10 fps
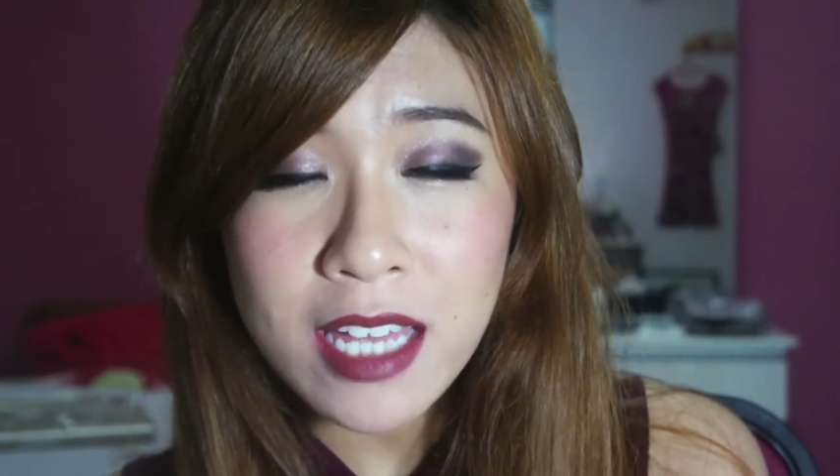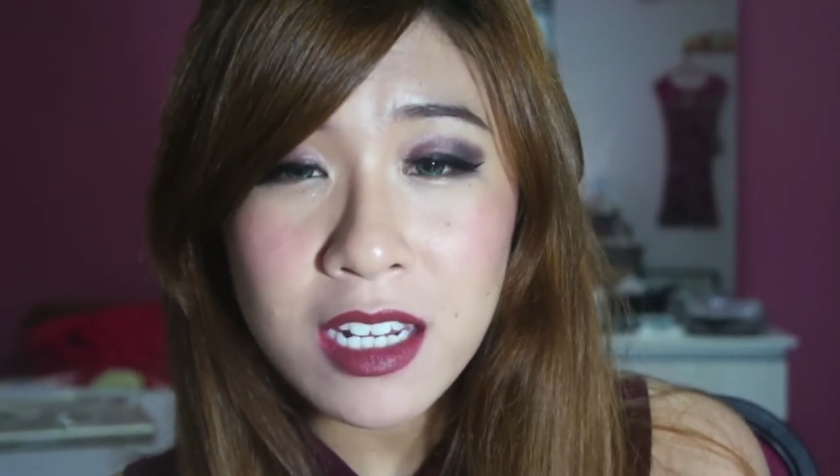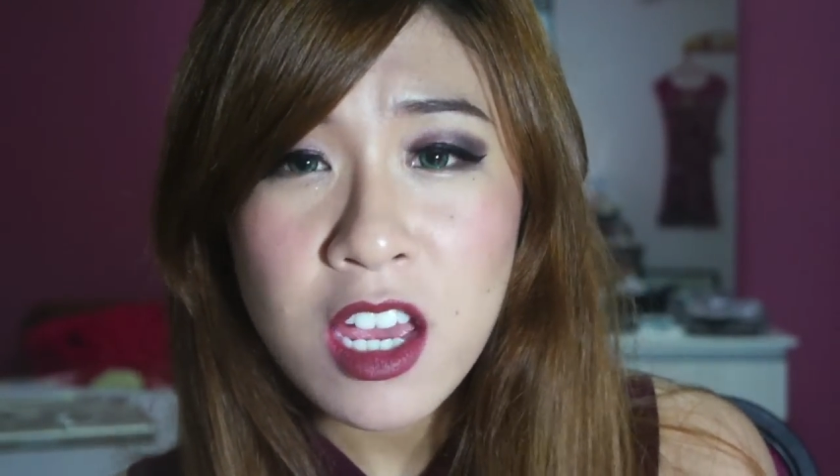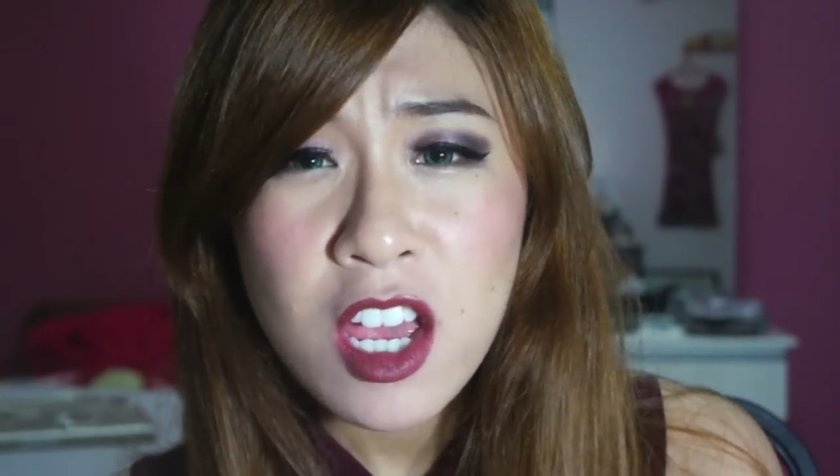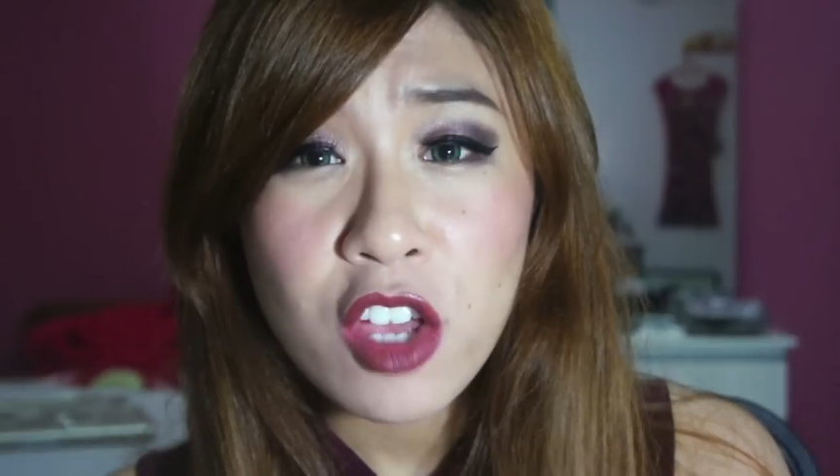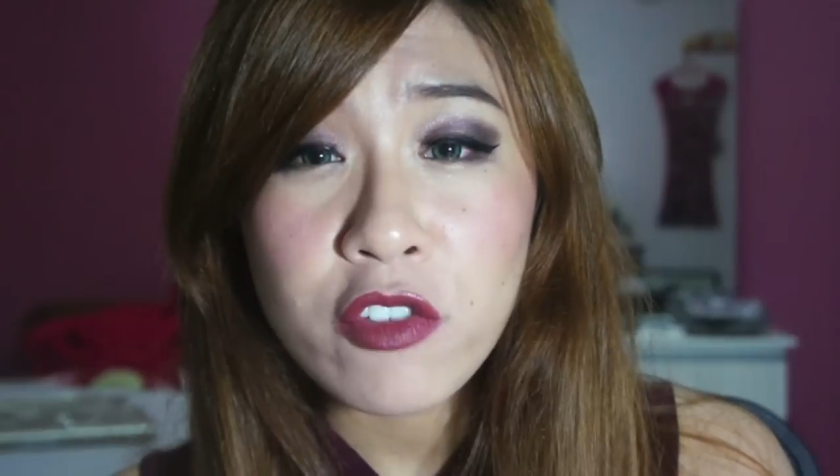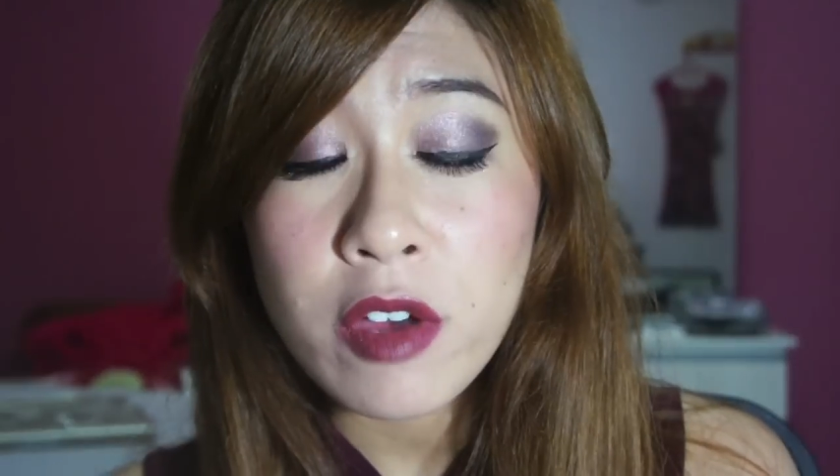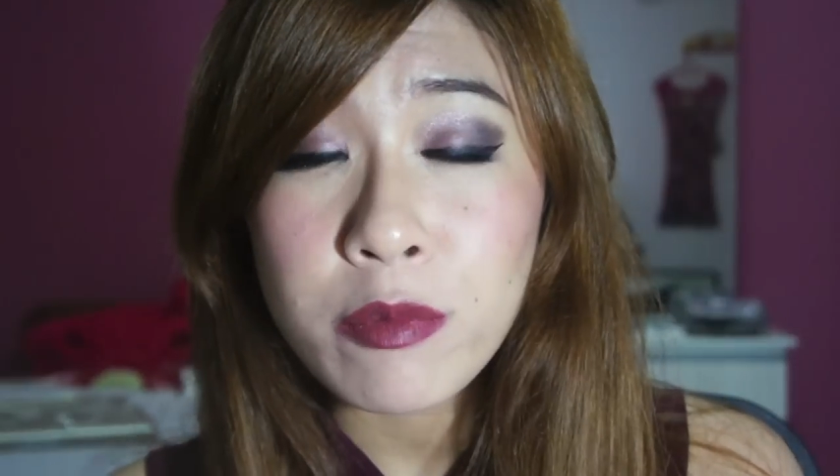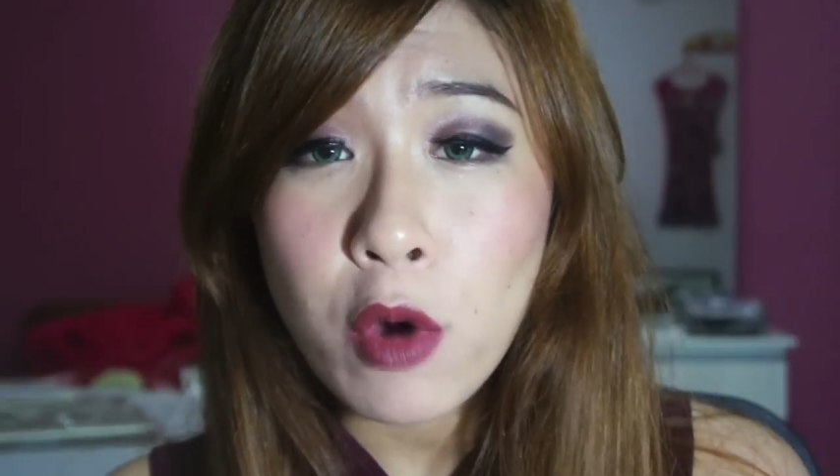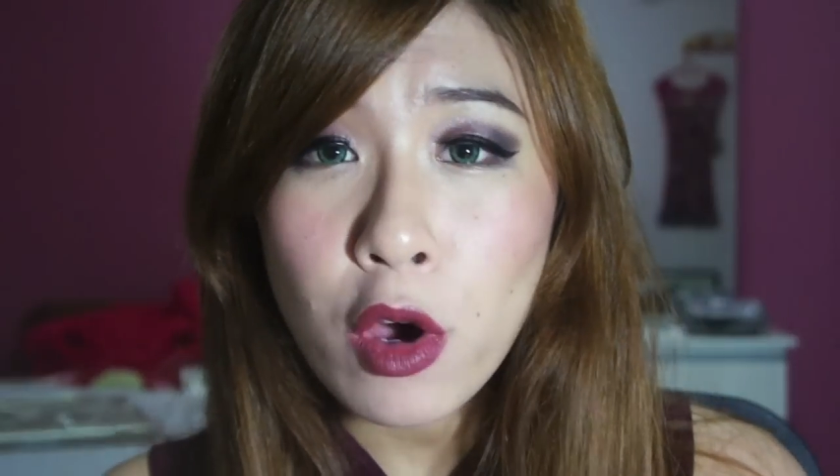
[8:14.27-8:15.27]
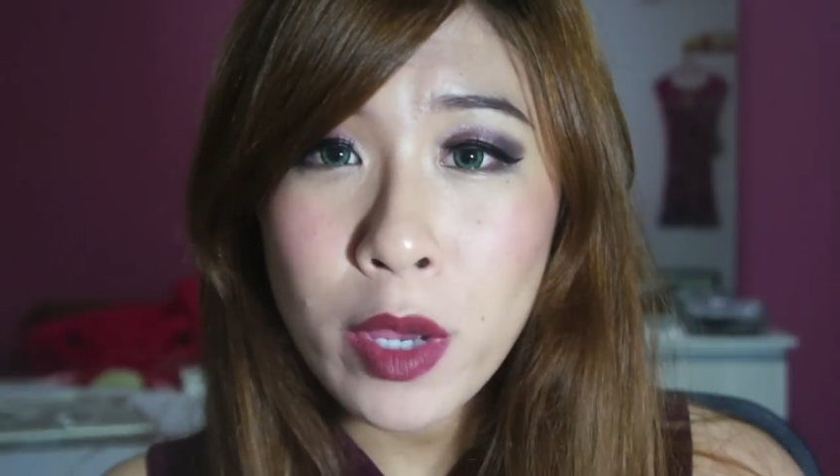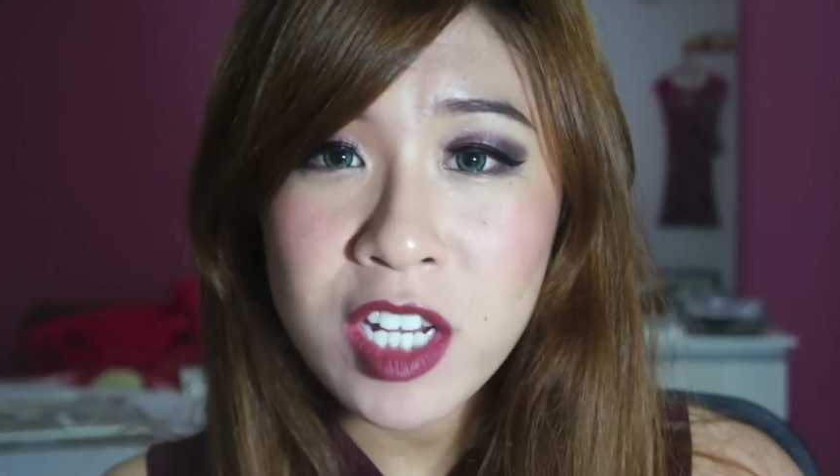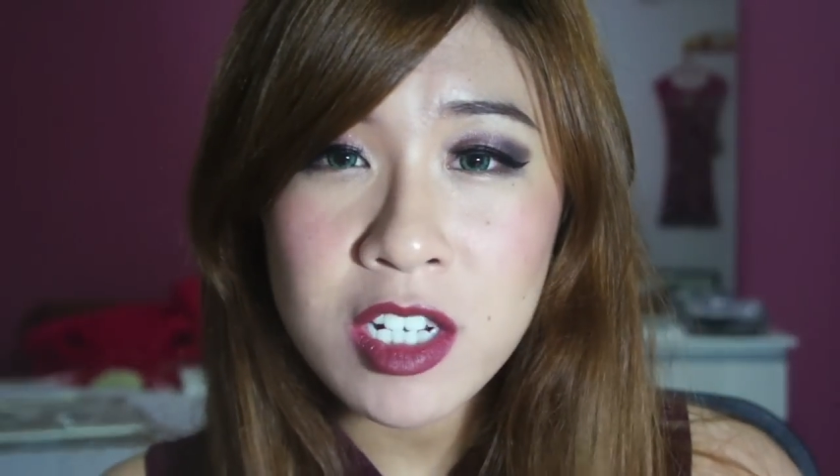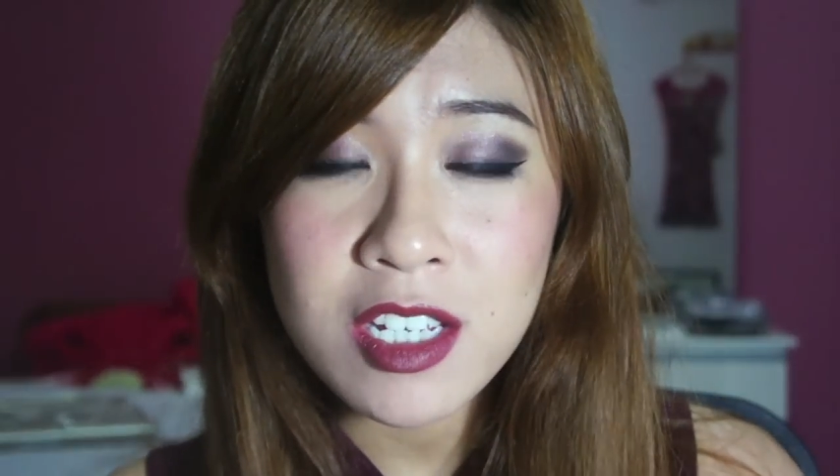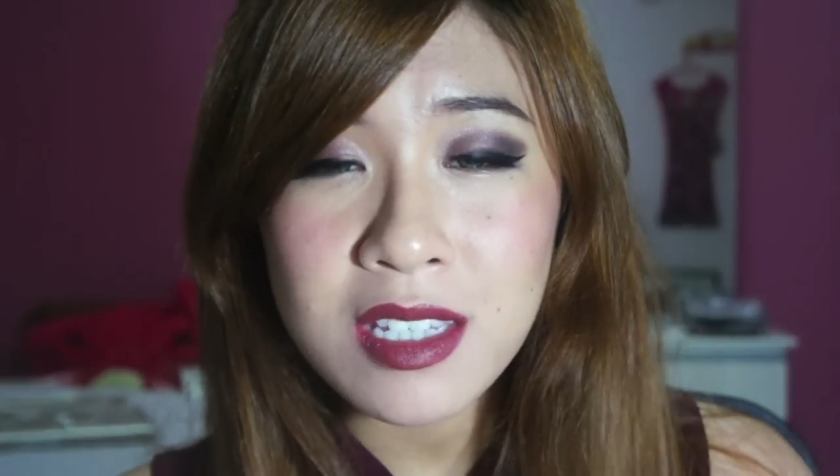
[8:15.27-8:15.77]
and if you have more
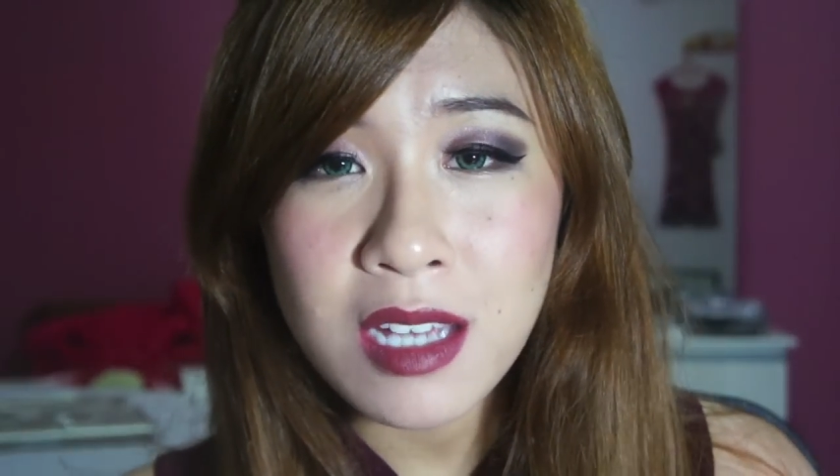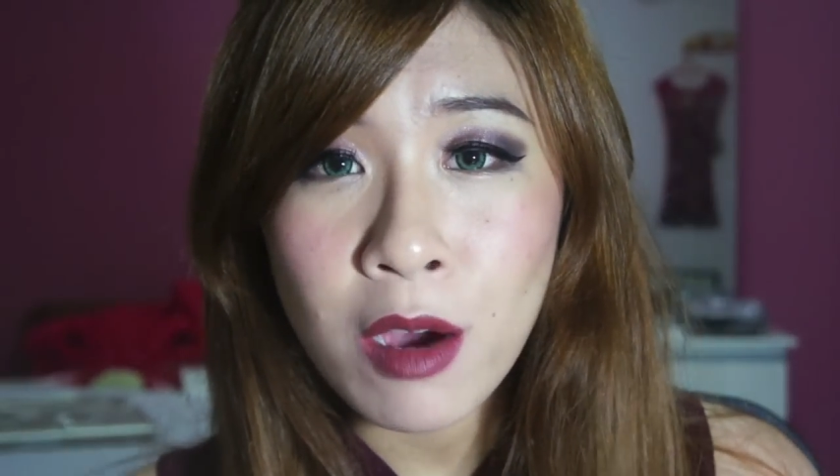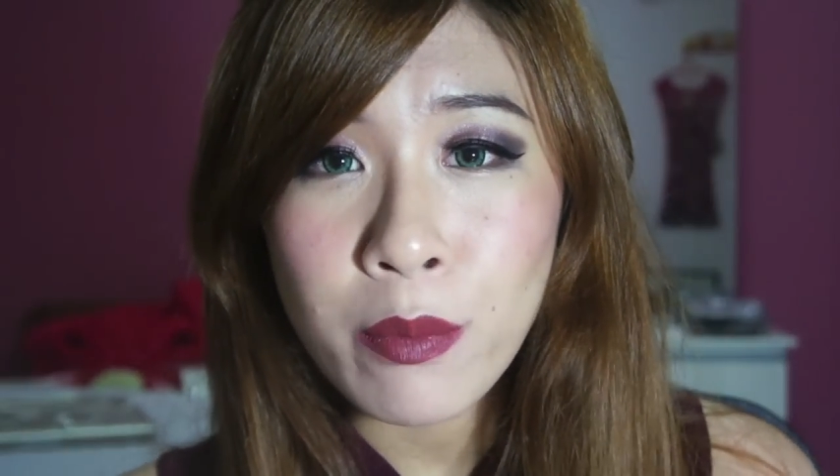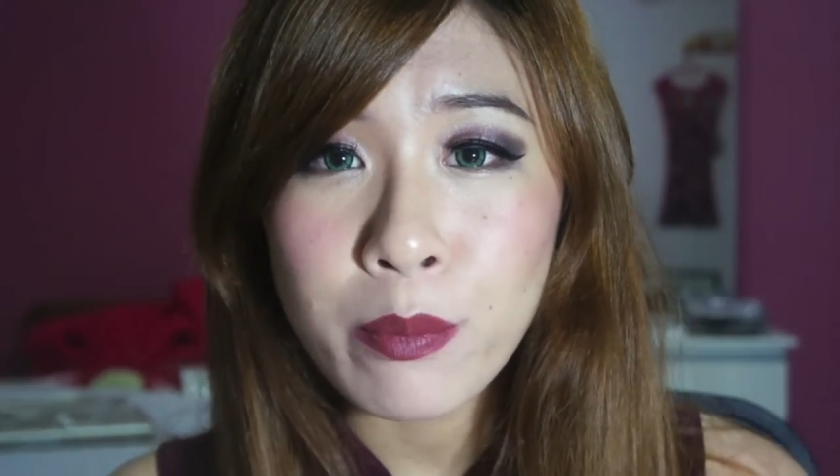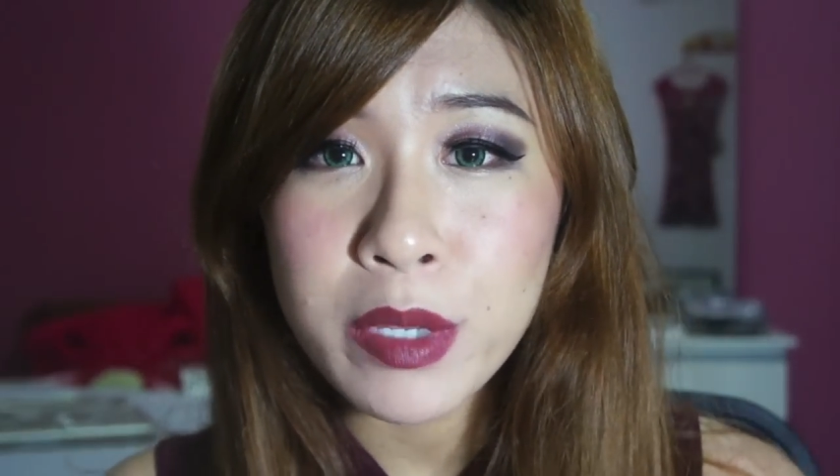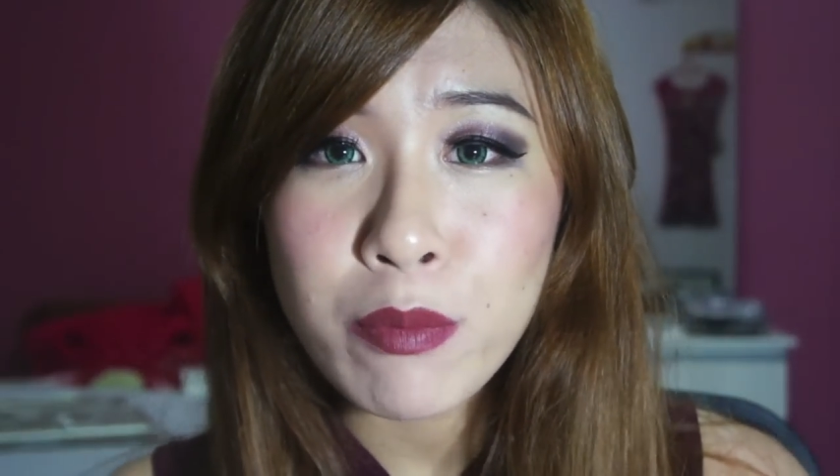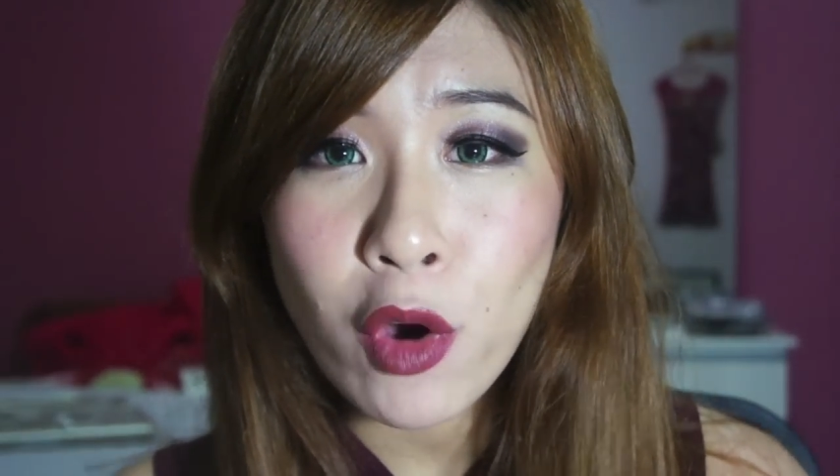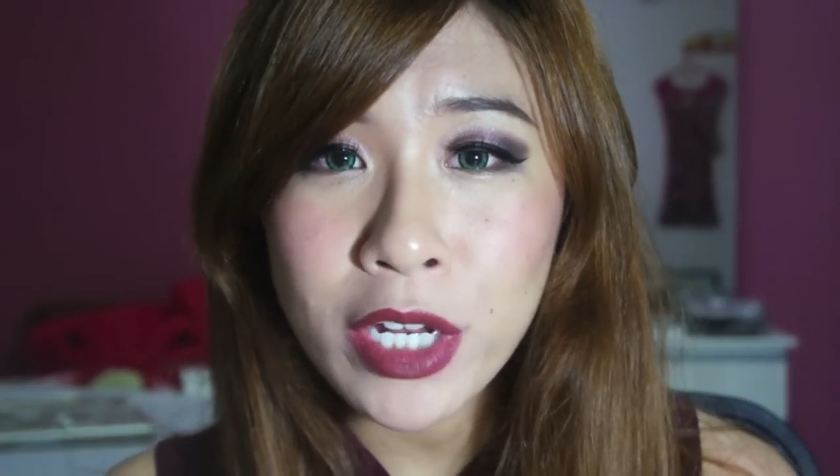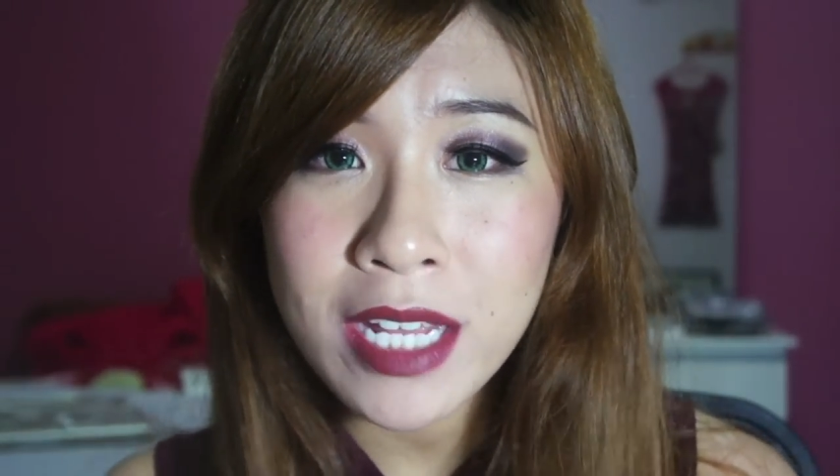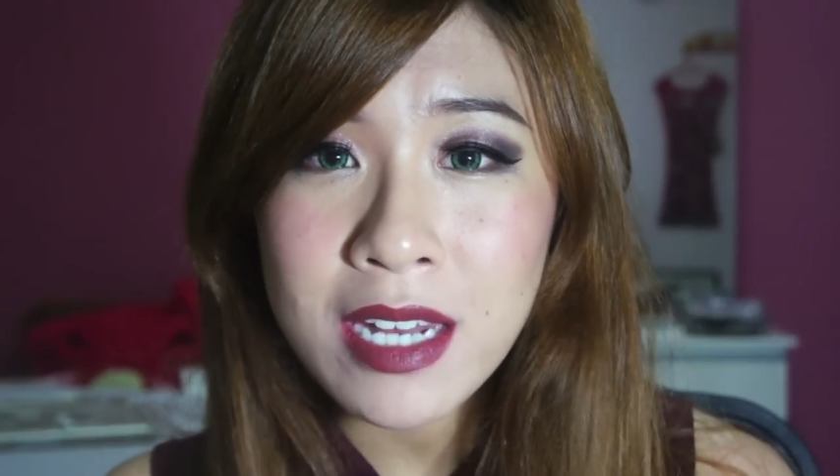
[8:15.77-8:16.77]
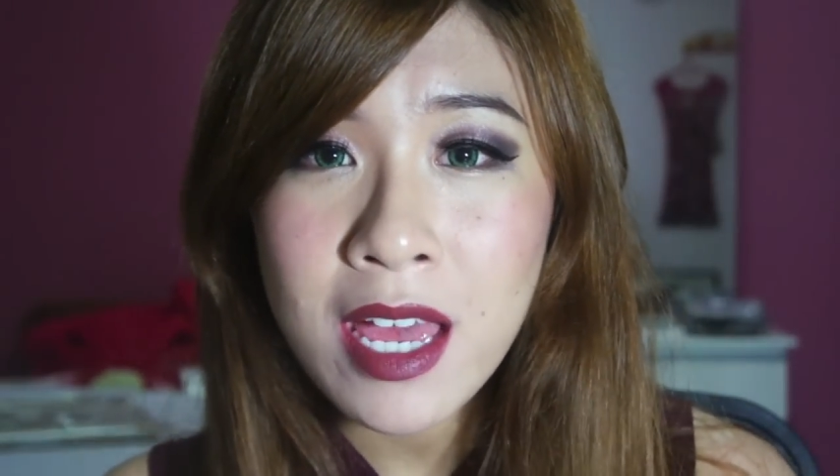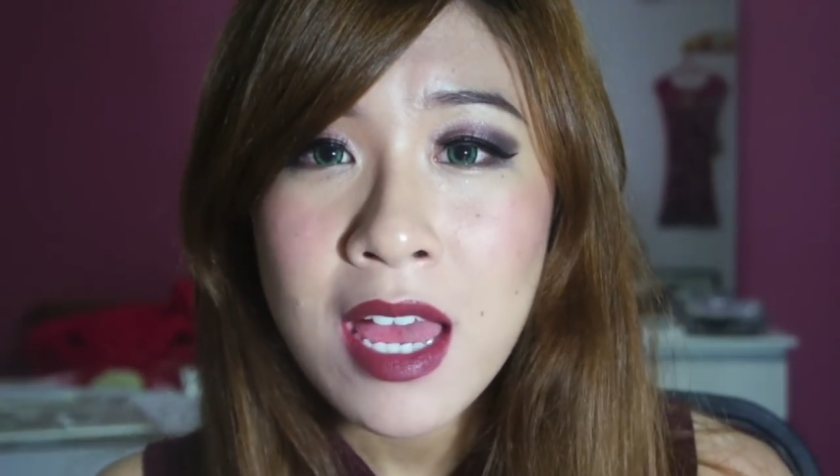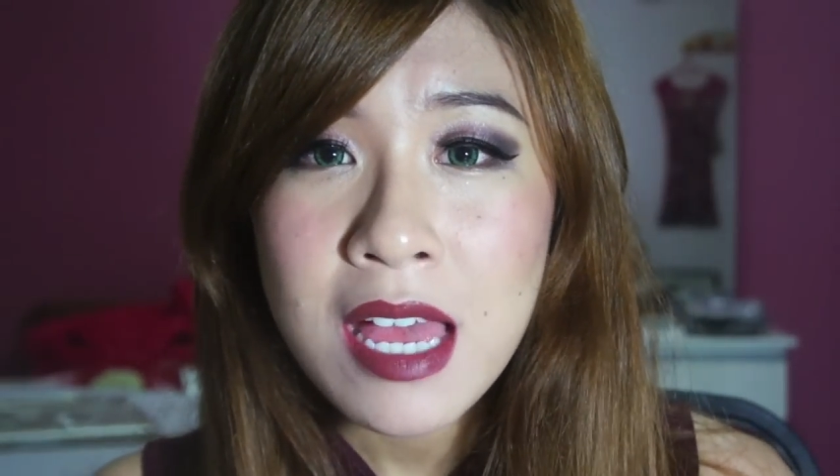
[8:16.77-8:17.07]
questions, I'll be more than